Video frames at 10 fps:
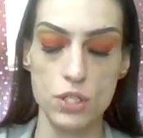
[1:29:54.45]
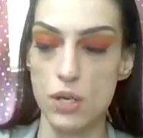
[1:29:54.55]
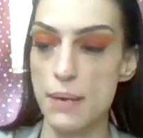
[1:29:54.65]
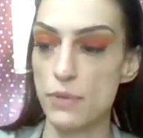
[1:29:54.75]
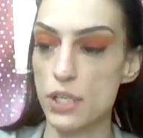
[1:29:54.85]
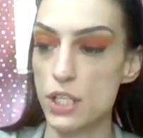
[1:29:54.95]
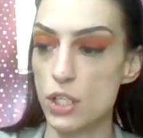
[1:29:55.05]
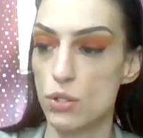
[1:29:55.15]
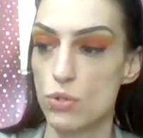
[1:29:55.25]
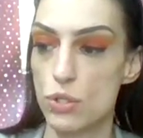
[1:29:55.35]
So I'm going to
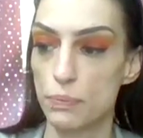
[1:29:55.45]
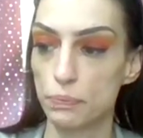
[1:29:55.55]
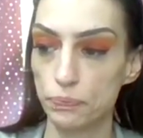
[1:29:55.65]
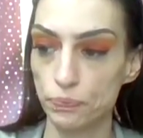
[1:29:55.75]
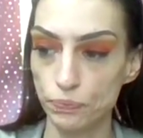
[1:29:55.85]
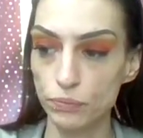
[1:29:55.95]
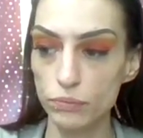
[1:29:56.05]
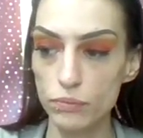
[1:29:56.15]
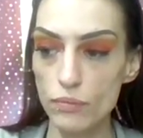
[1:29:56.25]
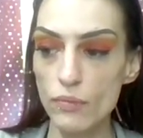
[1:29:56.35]
use
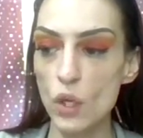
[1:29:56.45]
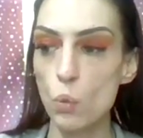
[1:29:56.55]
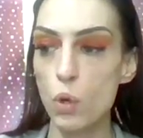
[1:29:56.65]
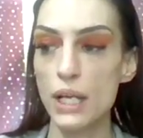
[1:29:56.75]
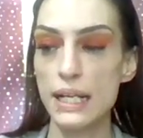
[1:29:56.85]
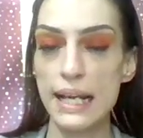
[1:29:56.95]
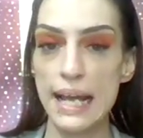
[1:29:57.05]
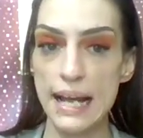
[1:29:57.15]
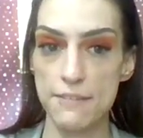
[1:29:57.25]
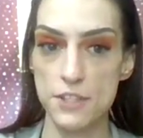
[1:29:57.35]

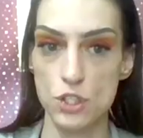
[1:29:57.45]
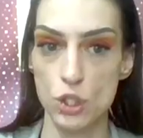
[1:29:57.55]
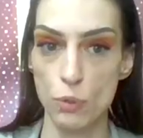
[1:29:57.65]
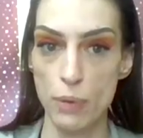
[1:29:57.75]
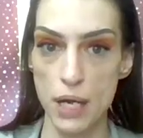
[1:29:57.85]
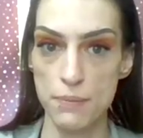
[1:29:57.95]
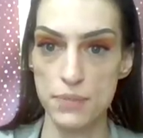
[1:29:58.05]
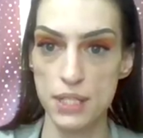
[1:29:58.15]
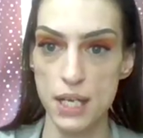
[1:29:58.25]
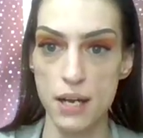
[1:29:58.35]
1.5 to 2
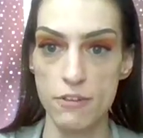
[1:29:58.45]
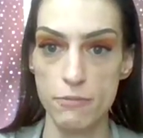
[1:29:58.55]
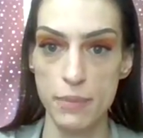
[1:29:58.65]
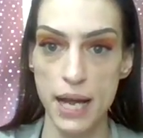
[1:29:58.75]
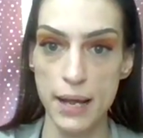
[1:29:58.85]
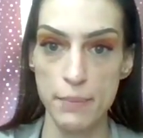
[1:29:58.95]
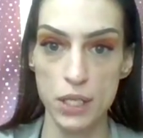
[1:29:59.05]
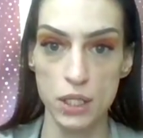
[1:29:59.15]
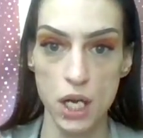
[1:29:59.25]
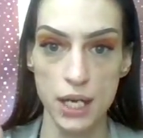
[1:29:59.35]
pumps of my
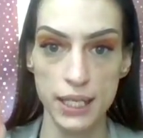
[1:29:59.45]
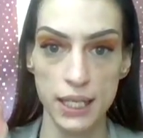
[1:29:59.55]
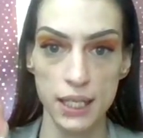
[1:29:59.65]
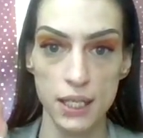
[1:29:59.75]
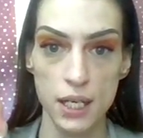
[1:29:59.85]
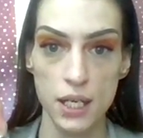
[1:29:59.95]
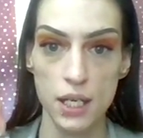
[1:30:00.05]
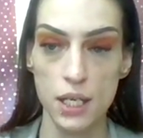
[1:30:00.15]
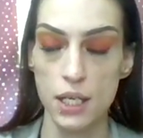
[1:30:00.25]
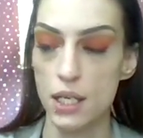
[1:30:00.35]
Milani
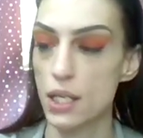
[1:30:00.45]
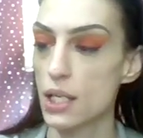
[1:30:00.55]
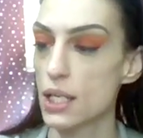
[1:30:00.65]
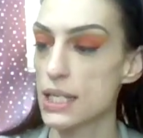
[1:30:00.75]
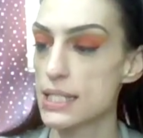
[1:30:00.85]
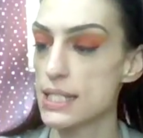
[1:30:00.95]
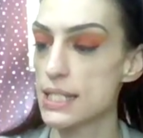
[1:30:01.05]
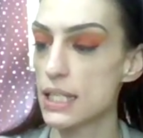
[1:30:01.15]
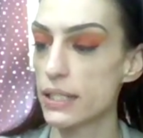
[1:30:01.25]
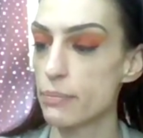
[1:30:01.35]

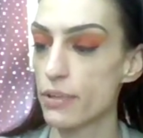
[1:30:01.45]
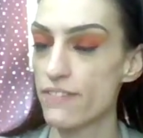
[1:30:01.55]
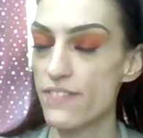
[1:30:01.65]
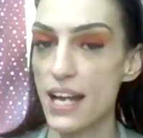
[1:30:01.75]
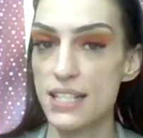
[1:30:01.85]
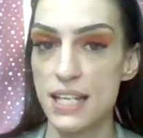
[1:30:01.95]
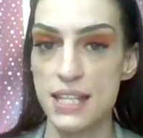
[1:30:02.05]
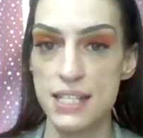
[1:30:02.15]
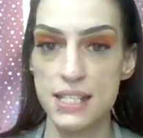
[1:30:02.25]
Conceal and Perfect, and